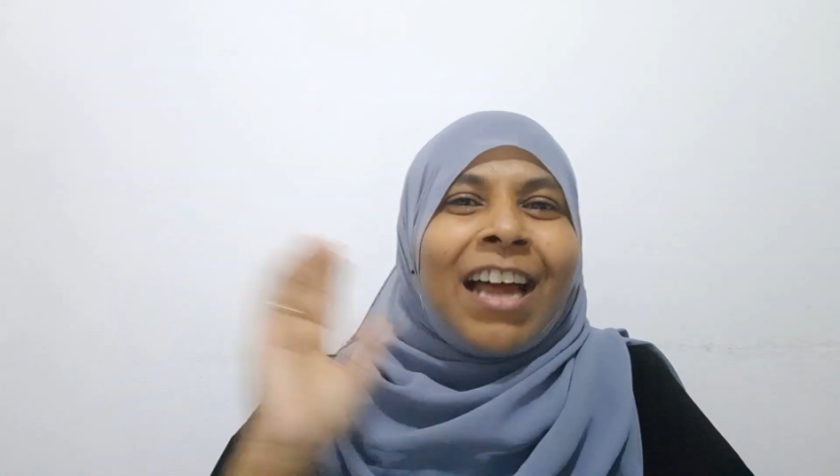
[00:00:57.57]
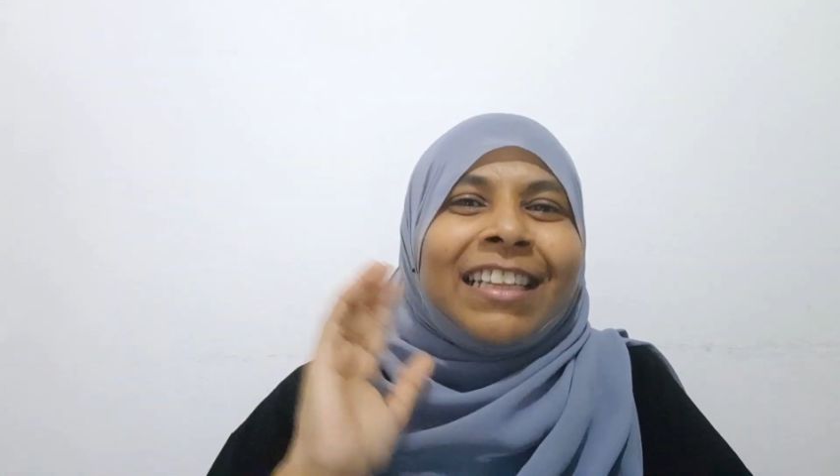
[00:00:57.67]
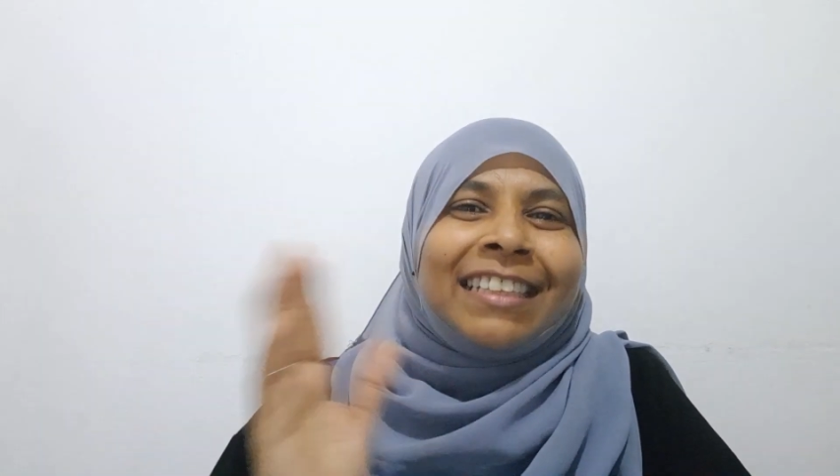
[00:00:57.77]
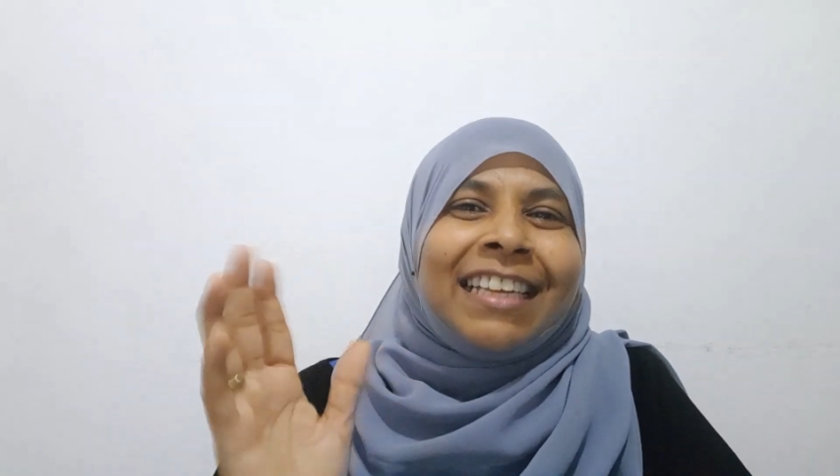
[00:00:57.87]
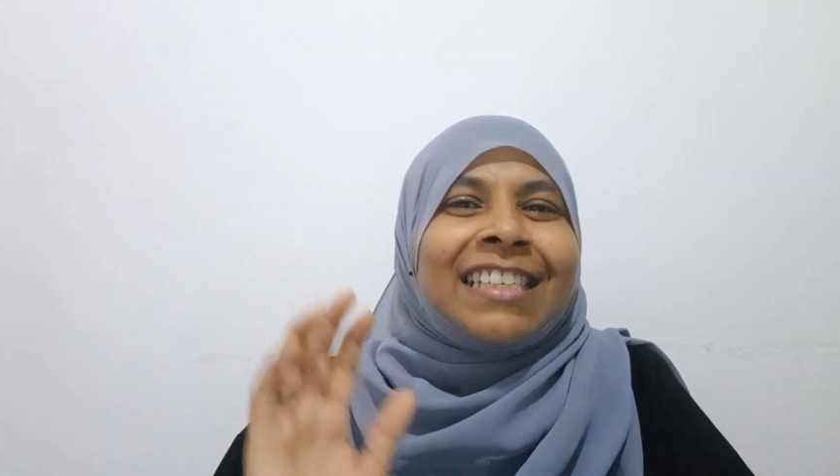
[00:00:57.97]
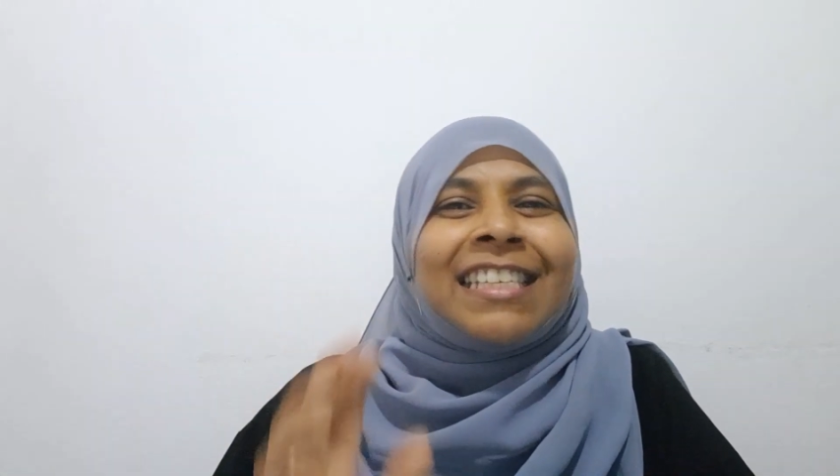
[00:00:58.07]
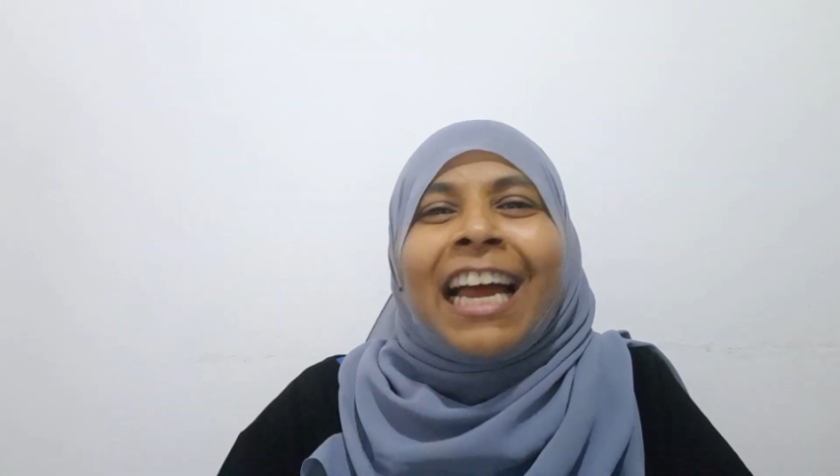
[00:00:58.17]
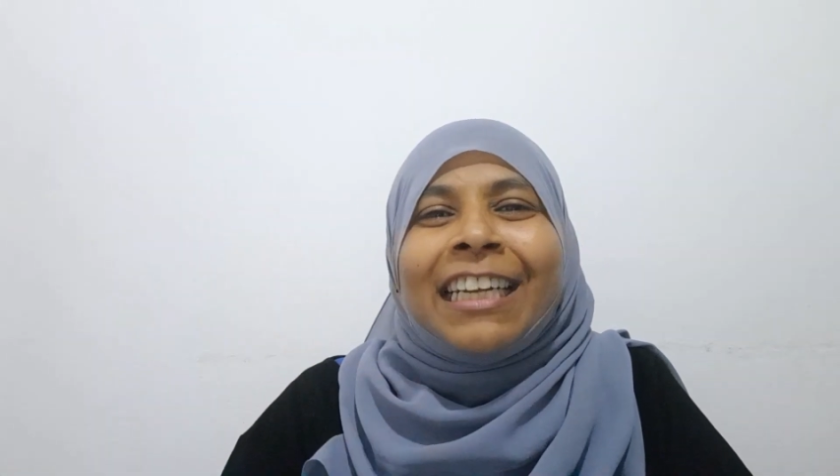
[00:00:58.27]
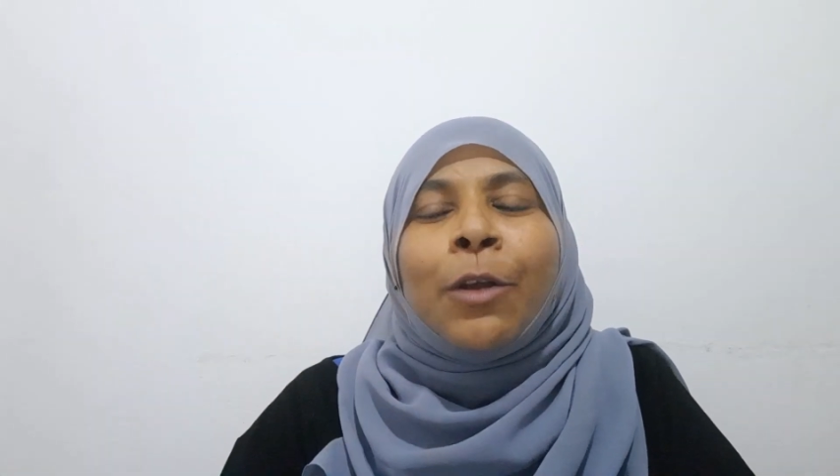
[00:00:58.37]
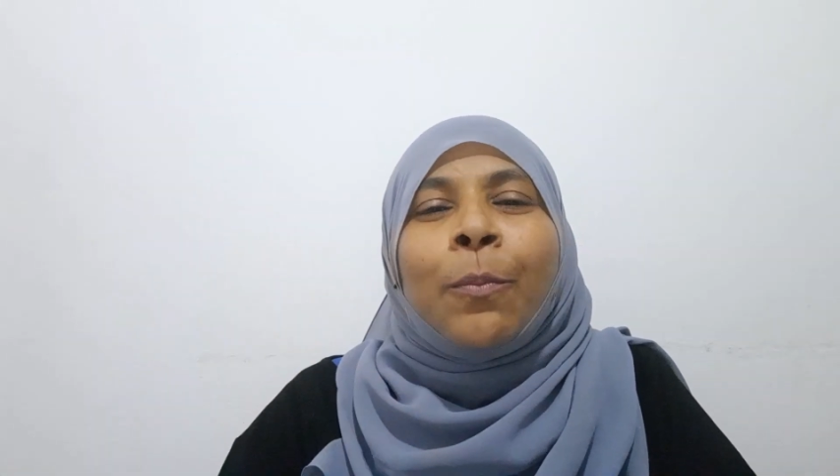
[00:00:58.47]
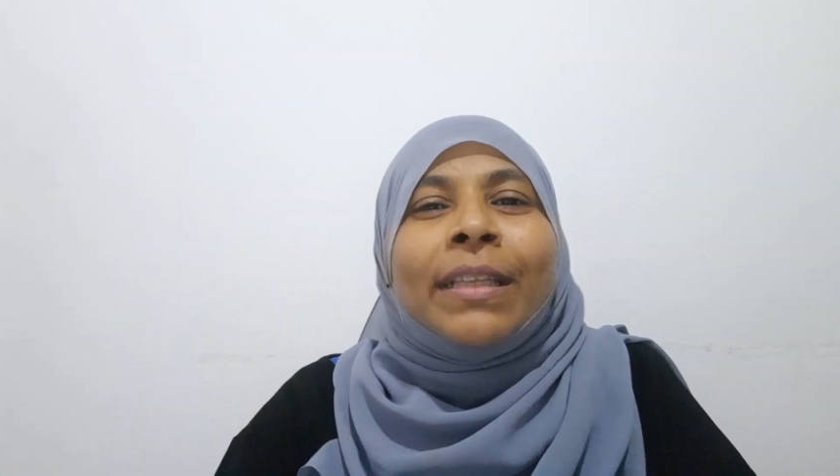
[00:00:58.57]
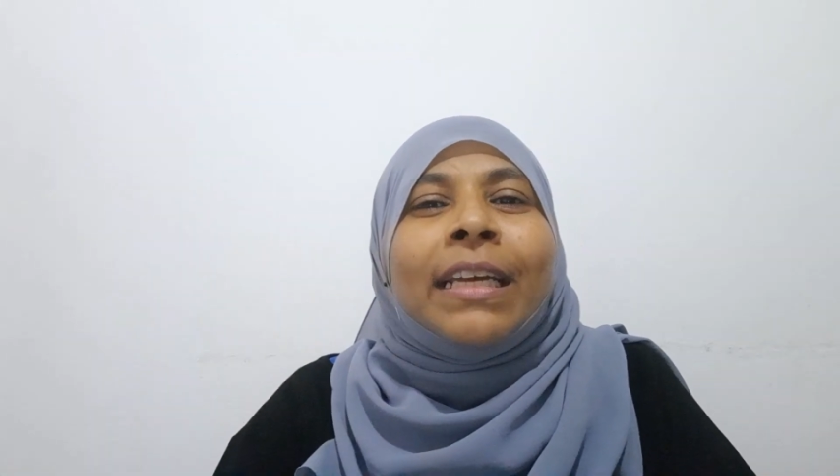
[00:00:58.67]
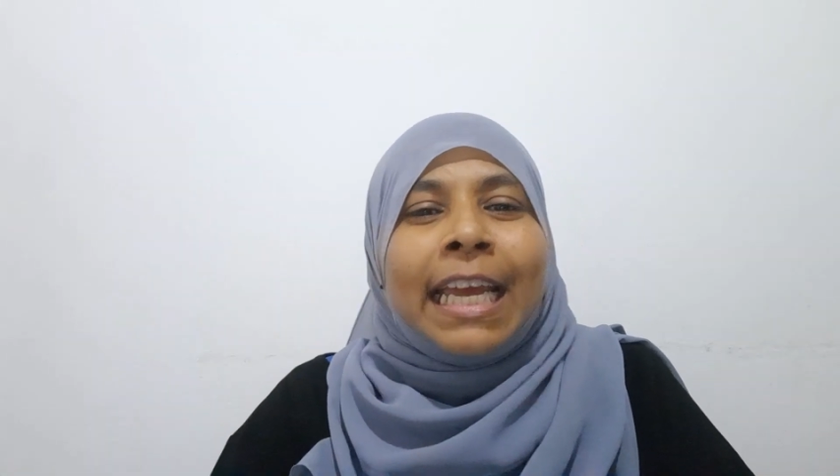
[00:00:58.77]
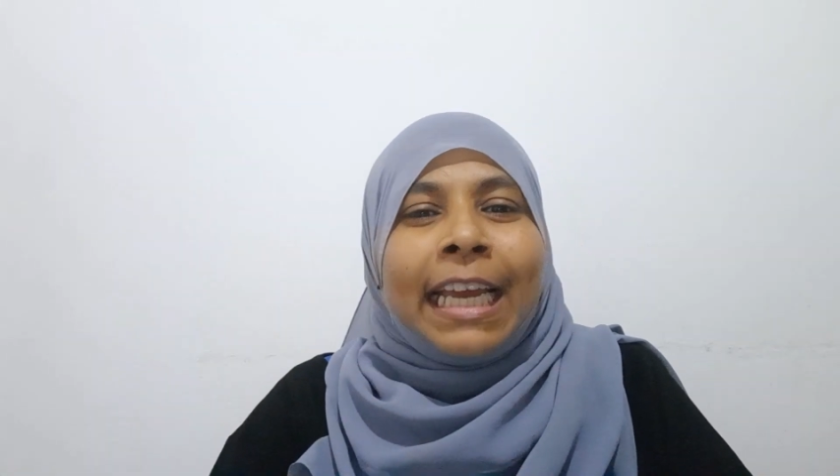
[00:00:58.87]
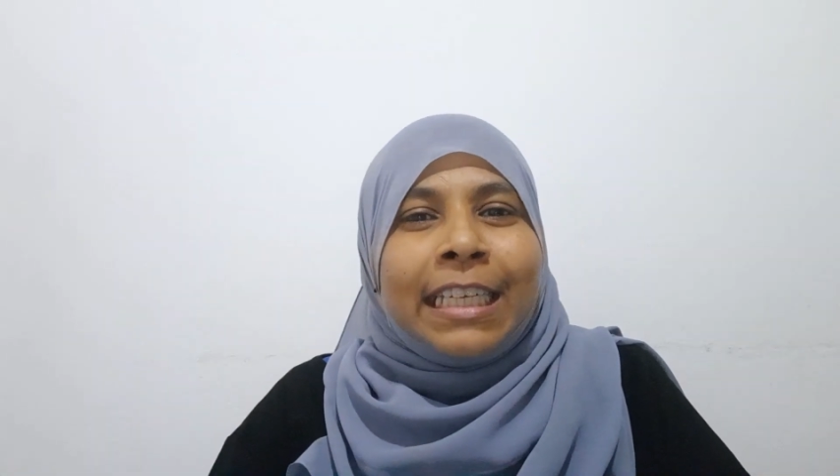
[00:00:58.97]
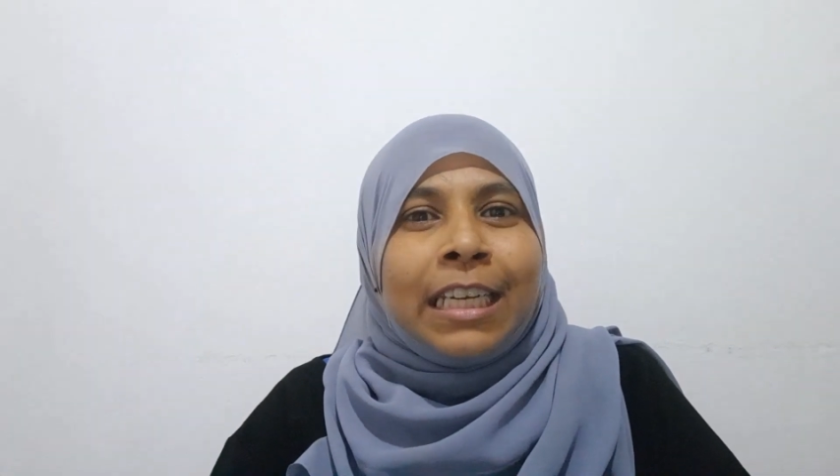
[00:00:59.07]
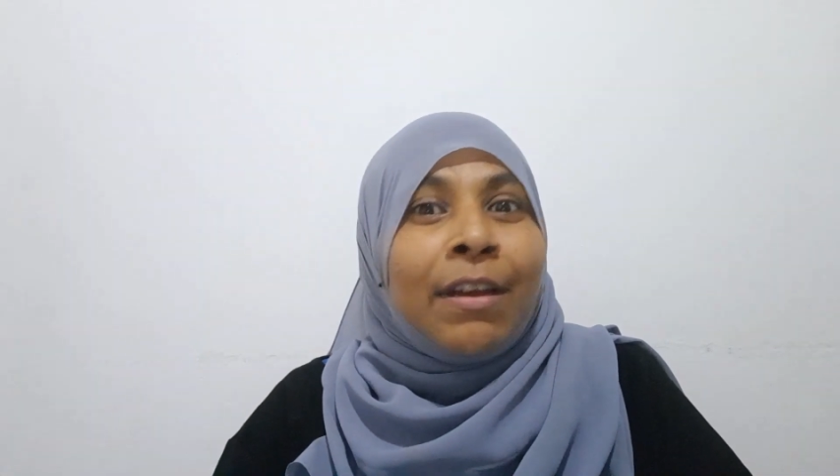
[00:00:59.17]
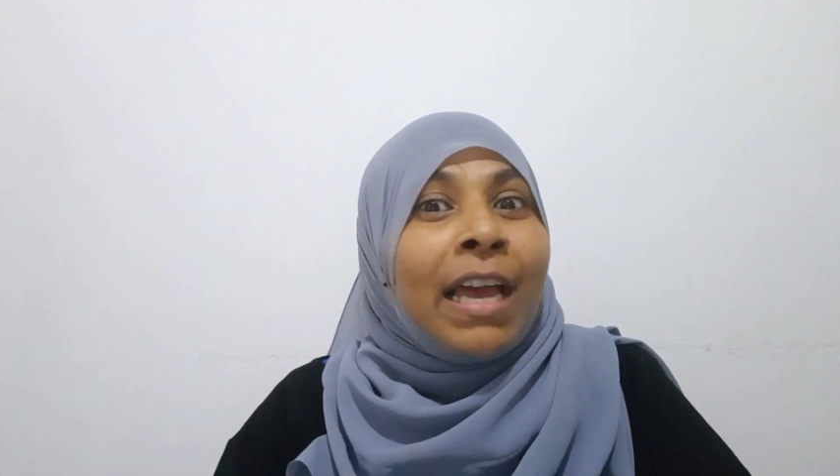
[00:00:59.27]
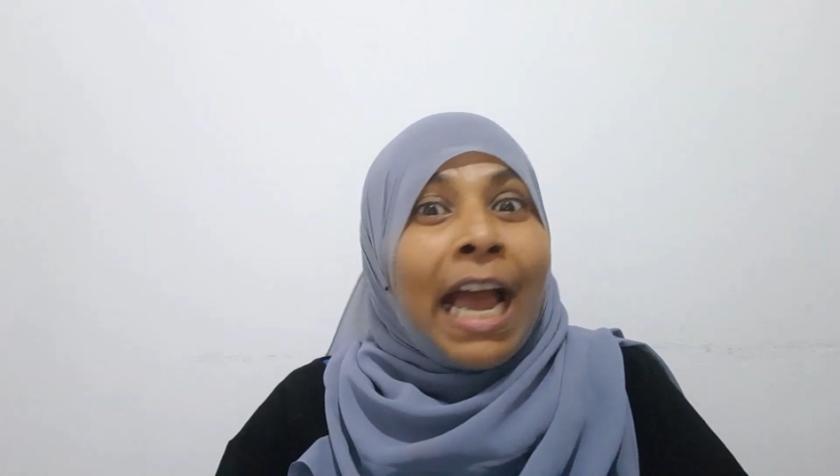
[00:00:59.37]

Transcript: rather than starting with the negative.